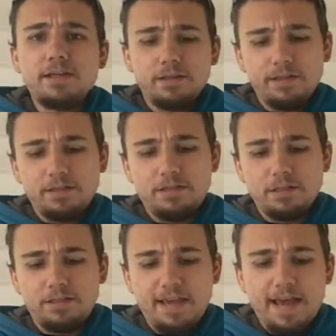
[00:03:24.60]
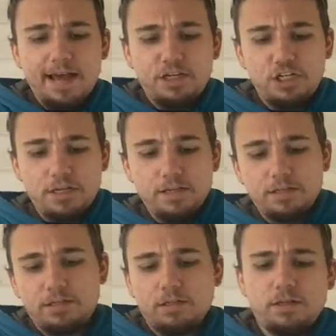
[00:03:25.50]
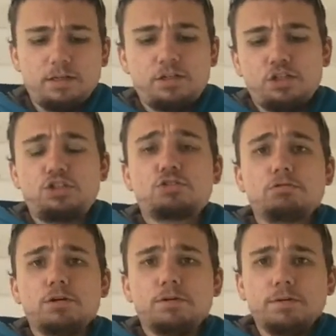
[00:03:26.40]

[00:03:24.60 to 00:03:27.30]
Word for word: these attach is just screw.